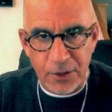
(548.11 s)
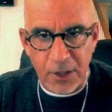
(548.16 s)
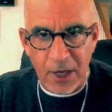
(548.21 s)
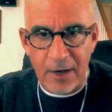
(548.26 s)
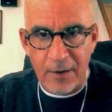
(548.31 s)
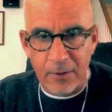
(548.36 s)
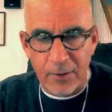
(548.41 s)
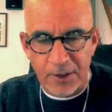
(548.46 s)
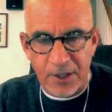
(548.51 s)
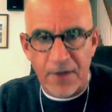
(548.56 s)

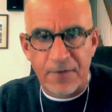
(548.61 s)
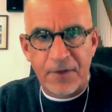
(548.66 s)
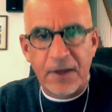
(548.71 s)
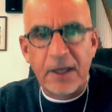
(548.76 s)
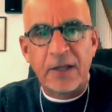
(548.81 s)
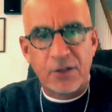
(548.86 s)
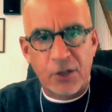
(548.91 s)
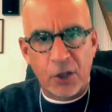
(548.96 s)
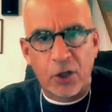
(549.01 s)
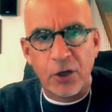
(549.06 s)
Which I think
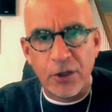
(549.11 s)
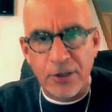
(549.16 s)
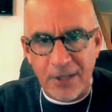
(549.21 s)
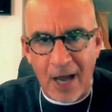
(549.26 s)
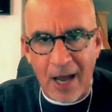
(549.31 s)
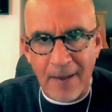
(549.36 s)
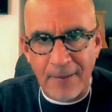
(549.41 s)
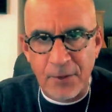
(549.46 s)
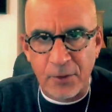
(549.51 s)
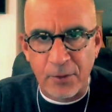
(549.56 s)
is a good
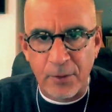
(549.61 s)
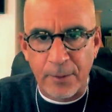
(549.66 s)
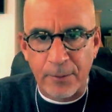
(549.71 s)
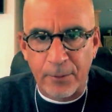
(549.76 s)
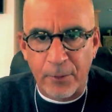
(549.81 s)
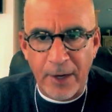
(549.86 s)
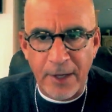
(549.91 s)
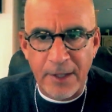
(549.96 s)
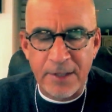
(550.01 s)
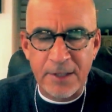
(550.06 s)
time to
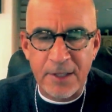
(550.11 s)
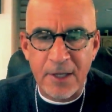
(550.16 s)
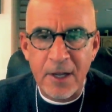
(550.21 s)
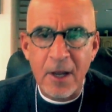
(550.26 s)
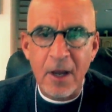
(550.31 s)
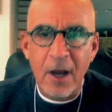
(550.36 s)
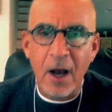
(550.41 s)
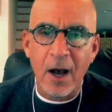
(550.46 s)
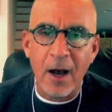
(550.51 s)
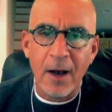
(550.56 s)
embrace.
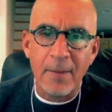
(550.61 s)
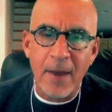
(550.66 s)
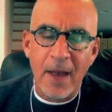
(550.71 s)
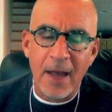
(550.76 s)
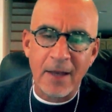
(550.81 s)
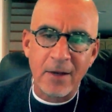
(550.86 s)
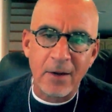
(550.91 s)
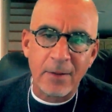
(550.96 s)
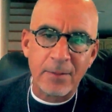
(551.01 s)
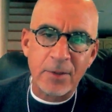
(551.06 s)

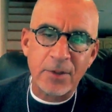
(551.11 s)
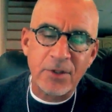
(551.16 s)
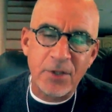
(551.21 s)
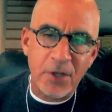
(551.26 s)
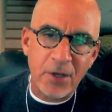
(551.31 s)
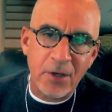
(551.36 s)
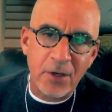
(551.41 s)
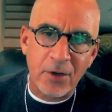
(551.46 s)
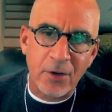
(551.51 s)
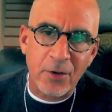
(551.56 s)
And number
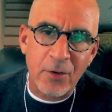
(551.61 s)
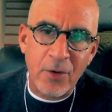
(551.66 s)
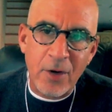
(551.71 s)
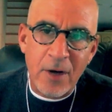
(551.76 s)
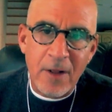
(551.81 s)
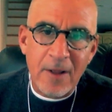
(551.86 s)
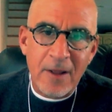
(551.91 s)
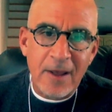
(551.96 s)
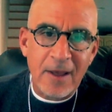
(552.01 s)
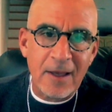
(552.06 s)
two
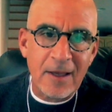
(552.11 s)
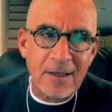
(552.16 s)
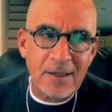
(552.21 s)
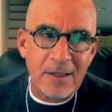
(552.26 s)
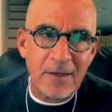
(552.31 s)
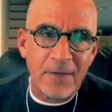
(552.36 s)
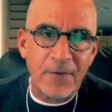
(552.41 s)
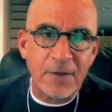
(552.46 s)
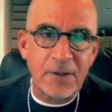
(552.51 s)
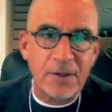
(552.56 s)
is
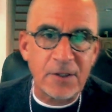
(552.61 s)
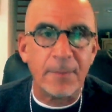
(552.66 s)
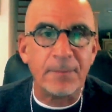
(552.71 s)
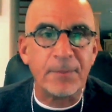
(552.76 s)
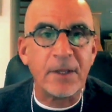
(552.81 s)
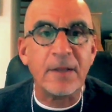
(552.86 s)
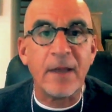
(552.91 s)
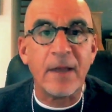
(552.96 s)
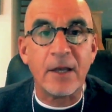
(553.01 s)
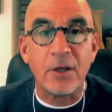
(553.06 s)
if it's
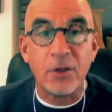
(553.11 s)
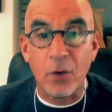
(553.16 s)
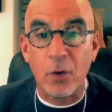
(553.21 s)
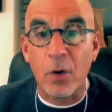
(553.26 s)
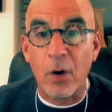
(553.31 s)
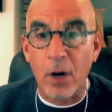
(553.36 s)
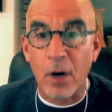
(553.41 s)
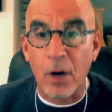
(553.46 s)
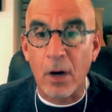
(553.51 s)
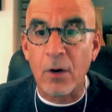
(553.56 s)
something that
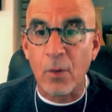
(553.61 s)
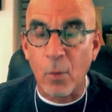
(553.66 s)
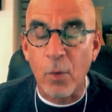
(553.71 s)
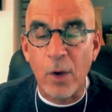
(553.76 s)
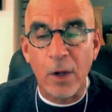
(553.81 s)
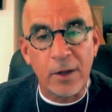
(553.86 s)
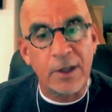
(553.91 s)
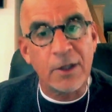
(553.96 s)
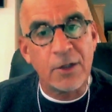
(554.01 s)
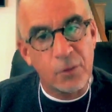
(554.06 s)
you're
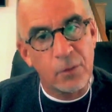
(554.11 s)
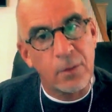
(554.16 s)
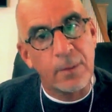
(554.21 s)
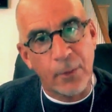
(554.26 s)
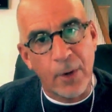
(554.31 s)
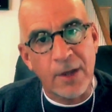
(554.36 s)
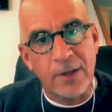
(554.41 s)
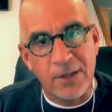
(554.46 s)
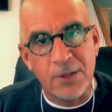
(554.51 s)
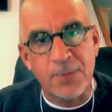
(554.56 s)
willing to
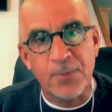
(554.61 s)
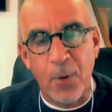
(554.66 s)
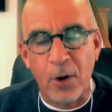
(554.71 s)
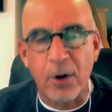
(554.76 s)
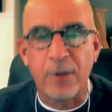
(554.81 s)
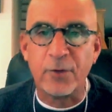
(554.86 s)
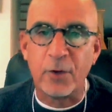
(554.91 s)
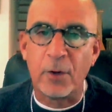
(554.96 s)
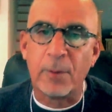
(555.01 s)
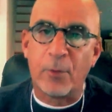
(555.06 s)
embrace as part
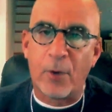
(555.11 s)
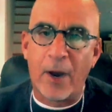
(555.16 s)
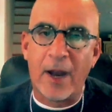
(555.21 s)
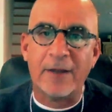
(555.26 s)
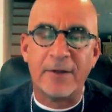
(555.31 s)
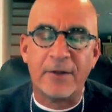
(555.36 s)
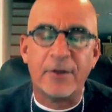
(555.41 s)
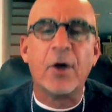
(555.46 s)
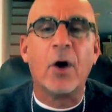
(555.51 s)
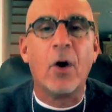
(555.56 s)
of your
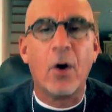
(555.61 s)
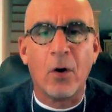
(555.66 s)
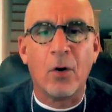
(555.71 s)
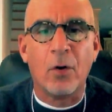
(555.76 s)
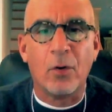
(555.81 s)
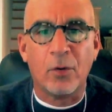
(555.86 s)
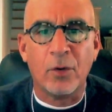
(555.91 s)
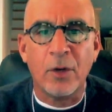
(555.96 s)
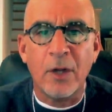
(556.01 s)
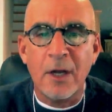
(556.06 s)
brand in the
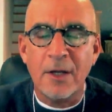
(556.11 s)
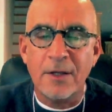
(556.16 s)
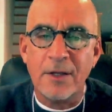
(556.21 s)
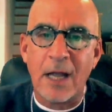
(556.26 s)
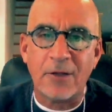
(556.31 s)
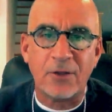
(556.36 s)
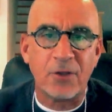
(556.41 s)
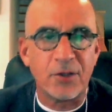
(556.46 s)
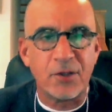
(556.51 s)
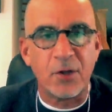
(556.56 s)
whole,
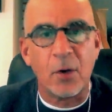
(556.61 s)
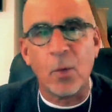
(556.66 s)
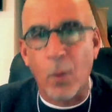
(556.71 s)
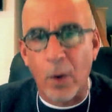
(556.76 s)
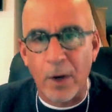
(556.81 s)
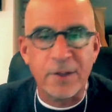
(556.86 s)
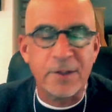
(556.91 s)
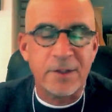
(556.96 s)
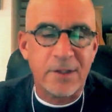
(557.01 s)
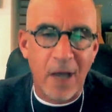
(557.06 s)
not just a
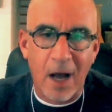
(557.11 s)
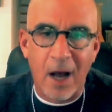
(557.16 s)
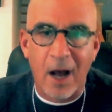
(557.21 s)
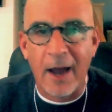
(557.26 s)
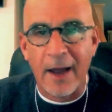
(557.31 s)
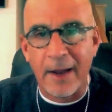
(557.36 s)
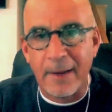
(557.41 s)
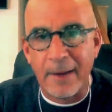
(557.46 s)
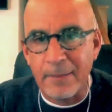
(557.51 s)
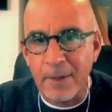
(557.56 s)

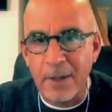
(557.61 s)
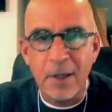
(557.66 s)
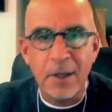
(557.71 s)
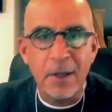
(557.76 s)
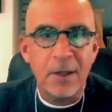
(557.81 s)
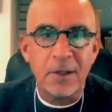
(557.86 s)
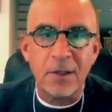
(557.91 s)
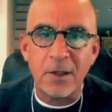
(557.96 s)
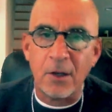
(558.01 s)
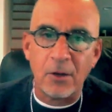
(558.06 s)
one-time,
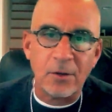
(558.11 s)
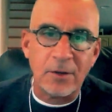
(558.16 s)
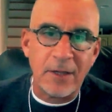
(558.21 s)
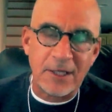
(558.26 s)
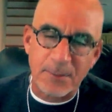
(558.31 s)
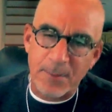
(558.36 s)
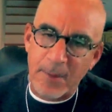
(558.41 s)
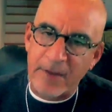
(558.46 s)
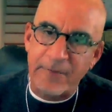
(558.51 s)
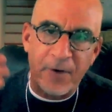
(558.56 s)

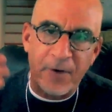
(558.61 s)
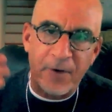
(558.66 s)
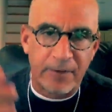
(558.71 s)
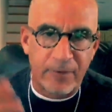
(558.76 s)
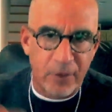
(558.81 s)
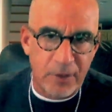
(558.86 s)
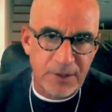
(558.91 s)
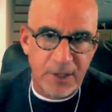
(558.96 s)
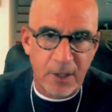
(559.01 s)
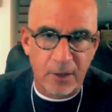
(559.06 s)
let's make fun of
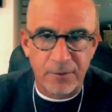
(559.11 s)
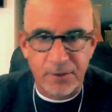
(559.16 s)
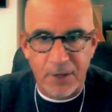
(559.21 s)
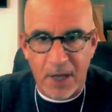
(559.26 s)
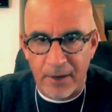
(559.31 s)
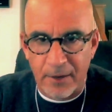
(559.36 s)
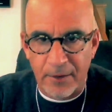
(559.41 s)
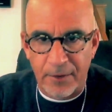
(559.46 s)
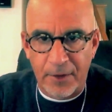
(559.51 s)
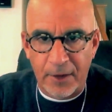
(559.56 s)
ourselves
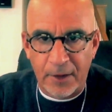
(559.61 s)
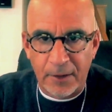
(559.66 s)
kind of thing.